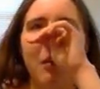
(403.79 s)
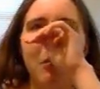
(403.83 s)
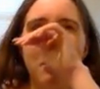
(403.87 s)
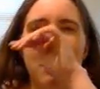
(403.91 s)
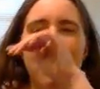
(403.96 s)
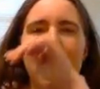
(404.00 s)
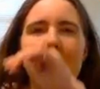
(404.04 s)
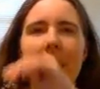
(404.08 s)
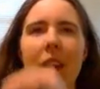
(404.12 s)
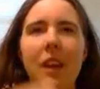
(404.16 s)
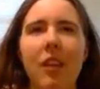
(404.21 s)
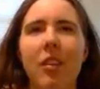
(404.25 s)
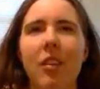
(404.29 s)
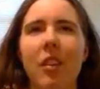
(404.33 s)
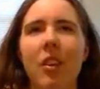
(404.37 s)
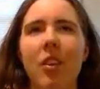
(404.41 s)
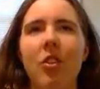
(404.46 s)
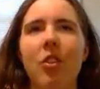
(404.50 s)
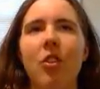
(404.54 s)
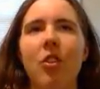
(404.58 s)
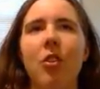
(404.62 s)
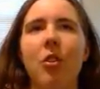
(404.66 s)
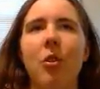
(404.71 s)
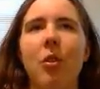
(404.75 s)
But he
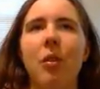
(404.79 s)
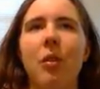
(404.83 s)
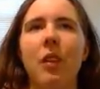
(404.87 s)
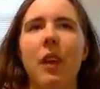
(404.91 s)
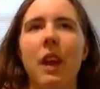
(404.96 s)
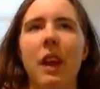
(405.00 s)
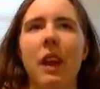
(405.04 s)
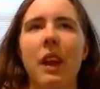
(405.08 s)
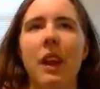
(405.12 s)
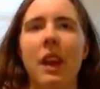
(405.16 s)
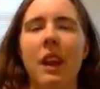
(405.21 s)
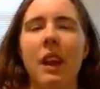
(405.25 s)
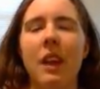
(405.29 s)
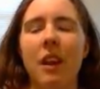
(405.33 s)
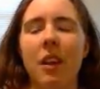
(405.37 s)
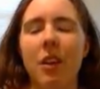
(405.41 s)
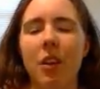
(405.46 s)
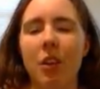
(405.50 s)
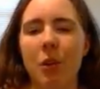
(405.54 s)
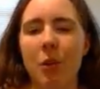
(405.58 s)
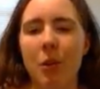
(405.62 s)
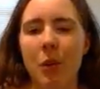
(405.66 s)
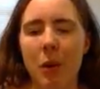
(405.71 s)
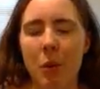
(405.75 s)
said, that he
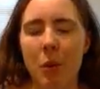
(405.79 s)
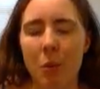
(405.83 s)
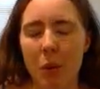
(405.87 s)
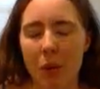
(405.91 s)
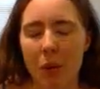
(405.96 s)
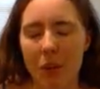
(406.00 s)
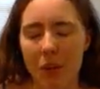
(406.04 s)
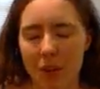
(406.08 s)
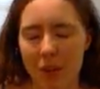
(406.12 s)
didn't agree with